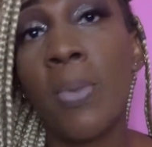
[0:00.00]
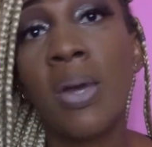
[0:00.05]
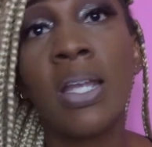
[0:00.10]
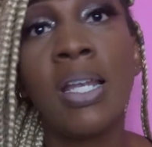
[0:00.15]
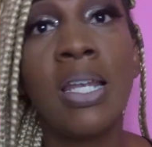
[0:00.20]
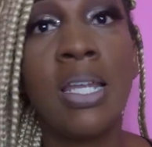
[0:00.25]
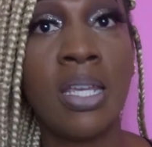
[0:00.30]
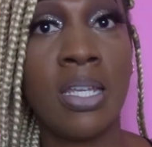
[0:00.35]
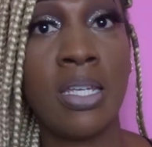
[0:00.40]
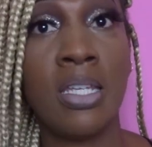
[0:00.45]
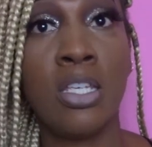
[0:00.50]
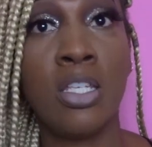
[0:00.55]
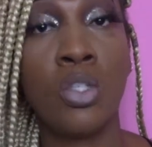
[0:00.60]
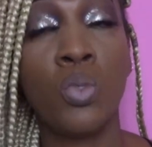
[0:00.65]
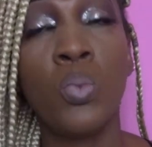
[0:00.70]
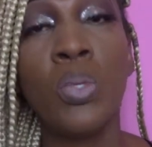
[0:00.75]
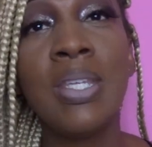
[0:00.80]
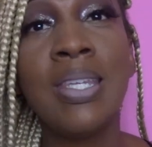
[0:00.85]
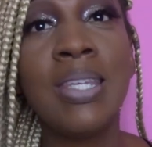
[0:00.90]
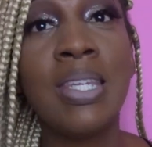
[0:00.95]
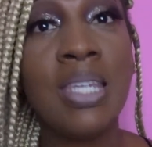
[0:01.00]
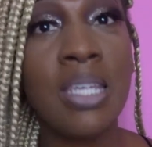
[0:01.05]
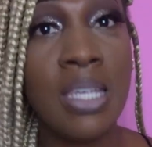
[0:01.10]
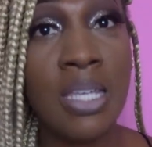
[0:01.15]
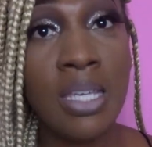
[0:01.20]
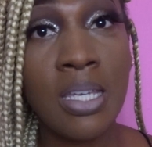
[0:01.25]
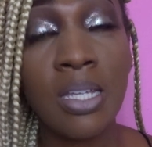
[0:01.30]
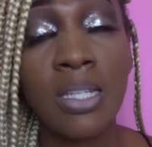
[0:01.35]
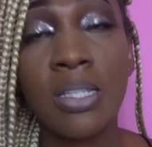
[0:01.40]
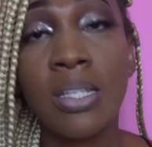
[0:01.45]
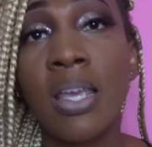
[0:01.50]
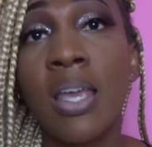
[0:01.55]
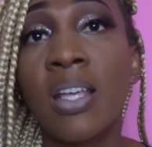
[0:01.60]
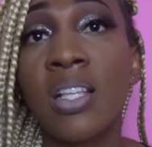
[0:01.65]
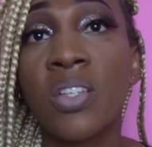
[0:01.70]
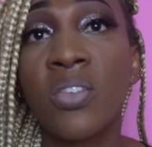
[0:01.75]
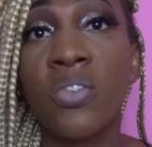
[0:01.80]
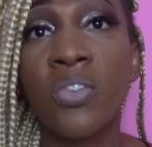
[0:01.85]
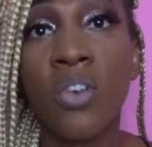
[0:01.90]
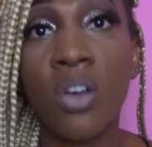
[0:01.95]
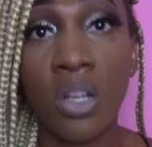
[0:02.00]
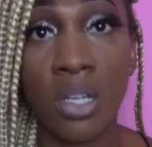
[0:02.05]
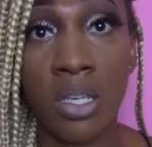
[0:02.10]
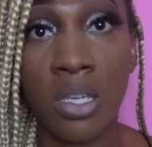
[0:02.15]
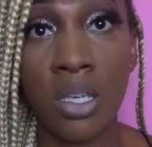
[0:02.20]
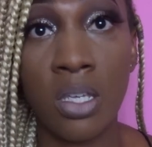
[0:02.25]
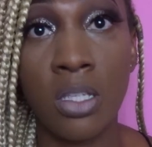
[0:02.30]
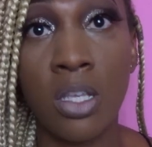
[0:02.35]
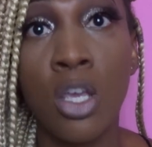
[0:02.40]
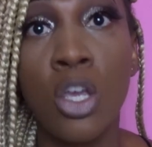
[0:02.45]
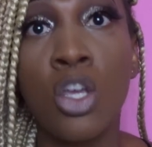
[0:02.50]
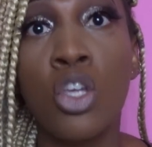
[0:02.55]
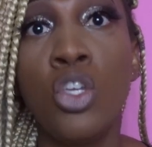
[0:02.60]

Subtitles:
but ladies, we need to exfoliate.